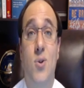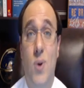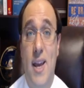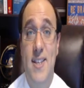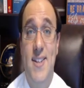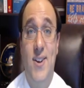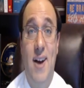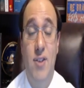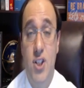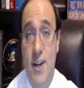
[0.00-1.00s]
Do I still
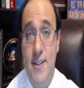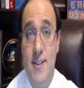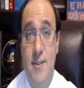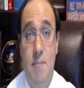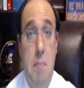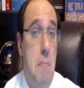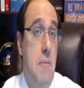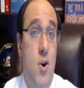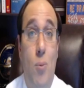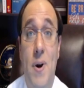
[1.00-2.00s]
have a chance?
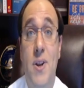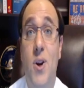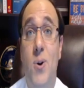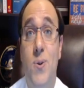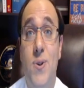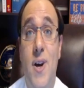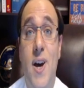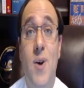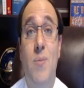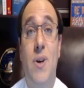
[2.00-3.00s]
Nobody knows.
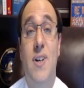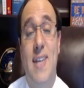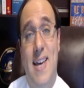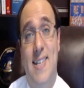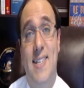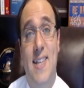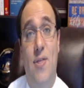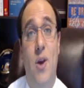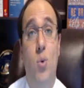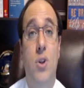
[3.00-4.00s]
Because as I
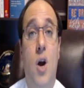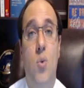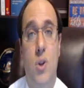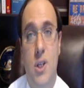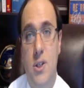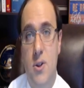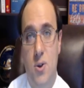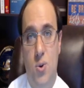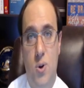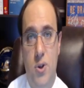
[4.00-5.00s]
said, they will not release the
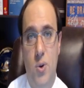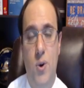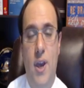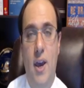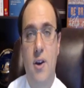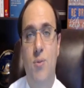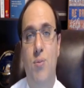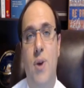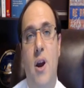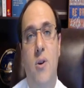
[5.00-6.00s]
score. So you can't
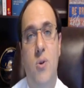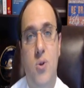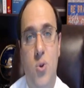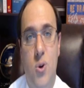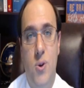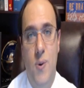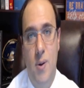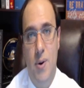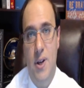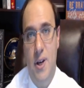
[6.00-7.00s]
compare your scores to
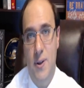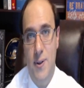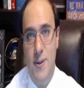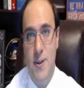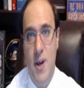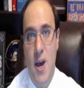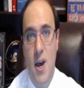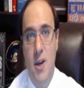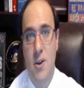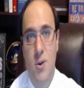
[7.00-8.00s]
anybody else's.
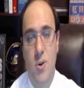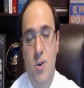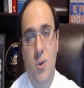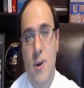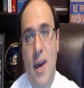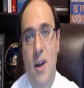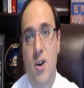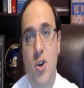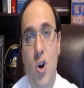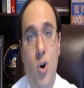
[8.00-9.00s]
You can't
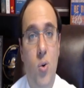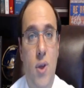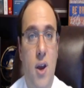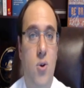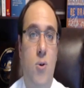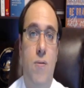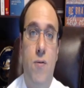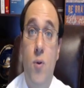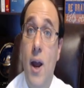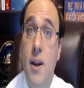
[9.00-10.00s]
know that your
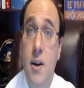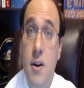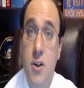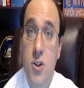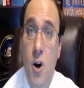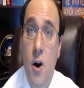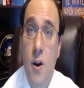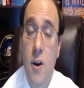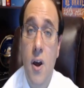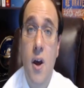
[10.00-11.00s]
friend,
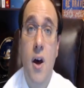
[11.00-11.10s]
John,